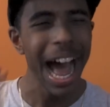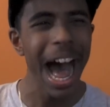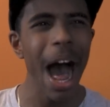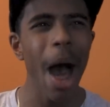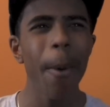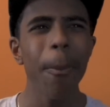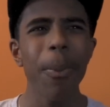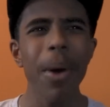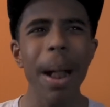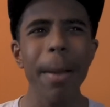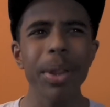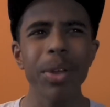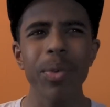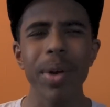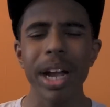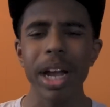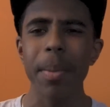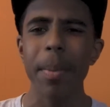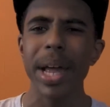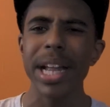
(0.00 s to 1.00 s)
I'll probably
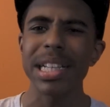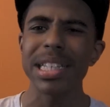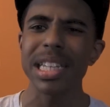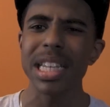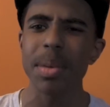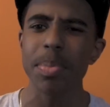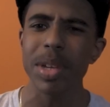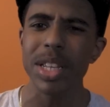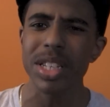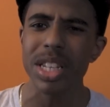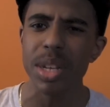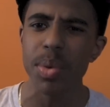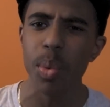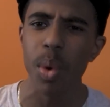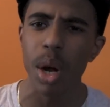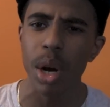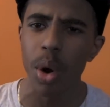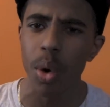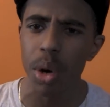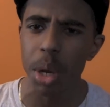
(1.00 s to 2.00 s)
recommend DBZ 1